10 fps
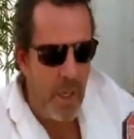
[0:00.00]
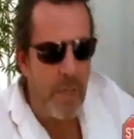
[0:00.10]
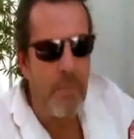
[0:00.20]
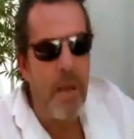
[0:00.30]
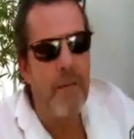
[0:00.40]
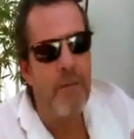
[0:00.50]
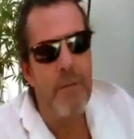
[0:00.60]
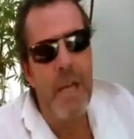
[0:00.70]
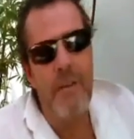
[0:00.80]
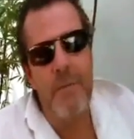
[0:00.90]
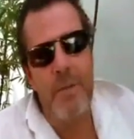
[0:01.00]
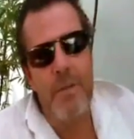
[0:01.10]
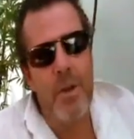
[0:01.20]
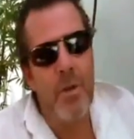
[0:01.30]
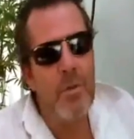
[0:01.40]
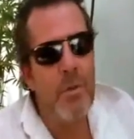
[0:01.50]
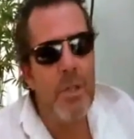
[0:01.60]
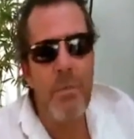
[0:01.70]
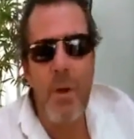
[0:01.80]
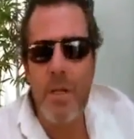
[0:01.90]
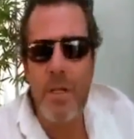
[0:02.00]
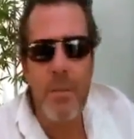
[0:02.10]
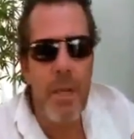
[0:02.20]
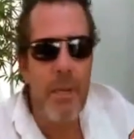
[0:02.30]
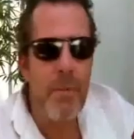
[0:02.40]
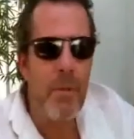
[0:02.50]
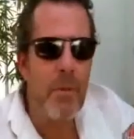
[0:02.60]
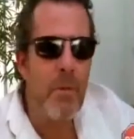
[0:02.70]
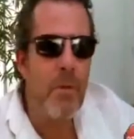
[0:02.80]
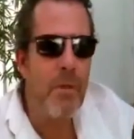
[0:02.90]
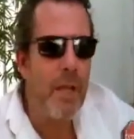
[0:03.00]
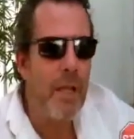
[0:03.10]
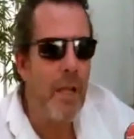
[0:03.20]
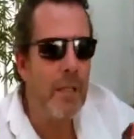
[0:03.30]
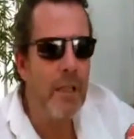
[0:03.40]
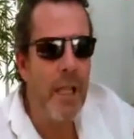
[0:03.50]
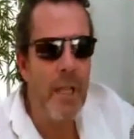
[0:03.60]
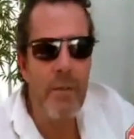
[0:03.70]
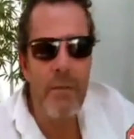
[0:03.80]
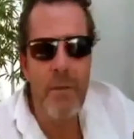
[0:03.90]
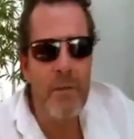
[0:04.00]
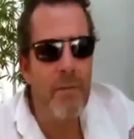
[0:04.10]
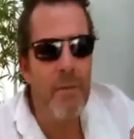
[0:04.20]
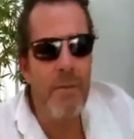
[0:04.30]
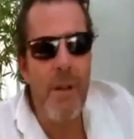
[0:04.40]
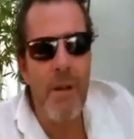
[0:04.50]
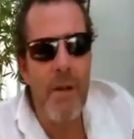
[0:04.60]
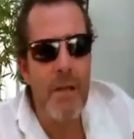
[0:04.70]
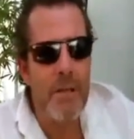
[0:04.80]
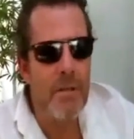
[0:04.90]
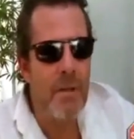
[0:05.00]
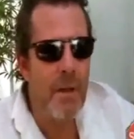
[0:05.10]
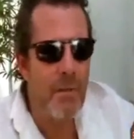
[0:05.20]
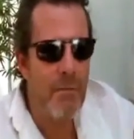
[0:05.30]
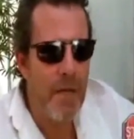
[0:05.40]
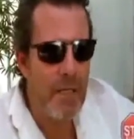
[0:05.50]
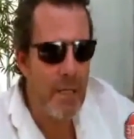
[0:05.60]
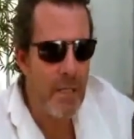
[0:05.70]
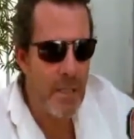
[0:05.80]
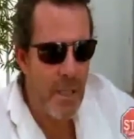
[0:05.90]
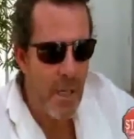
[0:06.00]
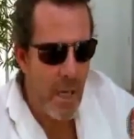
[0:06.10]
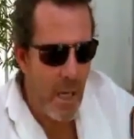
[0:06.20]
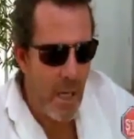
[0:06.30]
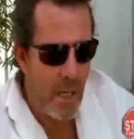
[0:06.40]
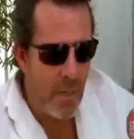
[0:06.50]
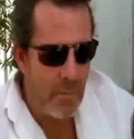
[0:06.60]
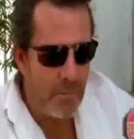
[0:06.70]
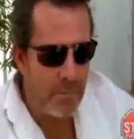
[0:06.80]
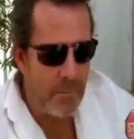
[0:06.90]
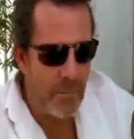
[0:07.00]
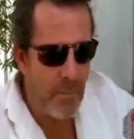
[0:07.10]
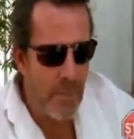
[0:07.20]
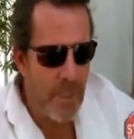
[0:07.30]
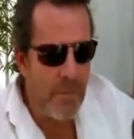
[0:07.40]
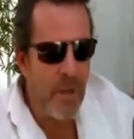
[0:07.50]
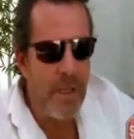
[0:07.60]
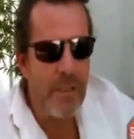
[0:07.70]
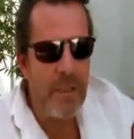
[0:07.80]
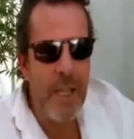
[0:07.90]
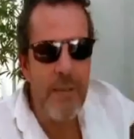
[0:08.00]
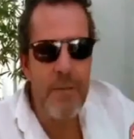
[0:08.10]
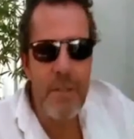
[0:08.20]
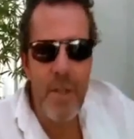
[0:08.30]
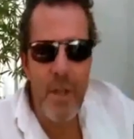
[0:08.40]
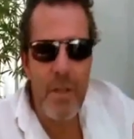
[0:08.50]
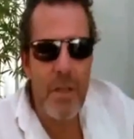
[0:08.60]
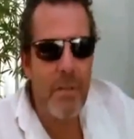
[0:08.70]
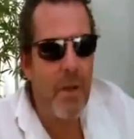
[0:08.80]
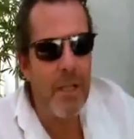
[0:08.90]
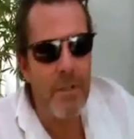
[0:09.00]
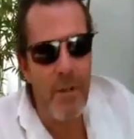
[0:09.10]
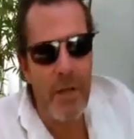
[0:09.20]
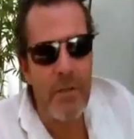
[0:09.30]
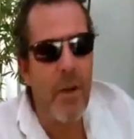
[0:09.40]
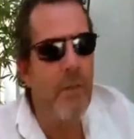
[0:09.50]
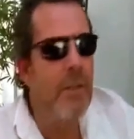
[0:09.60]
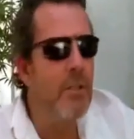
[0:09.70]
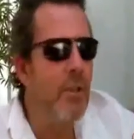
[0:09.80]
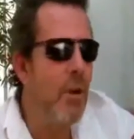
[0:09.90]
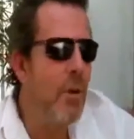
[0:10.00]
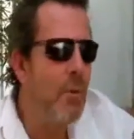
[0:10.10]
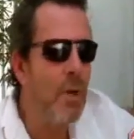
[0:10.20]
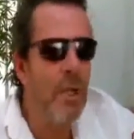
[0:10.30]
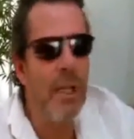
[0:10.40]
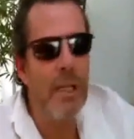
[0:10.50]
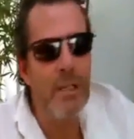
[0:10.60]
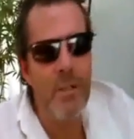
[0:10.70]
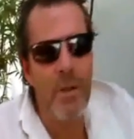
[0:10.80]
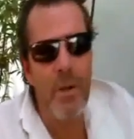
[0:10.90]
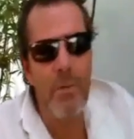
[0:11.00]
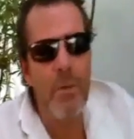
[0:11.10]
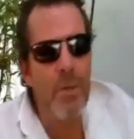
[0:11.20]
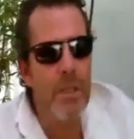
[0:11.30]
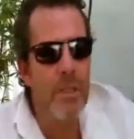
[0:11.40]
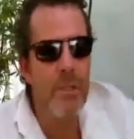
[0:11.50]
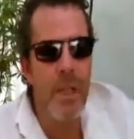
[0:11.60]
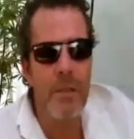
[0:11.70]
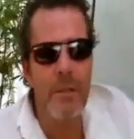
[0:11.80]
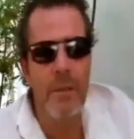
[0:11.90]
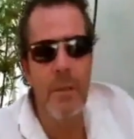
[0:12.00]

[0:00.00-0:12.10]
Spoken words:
and apart from government jobs, which most of the people on welfare can't get for various reasons, there's very little left, so they might get a truck driving job or a cleaning job or this or that.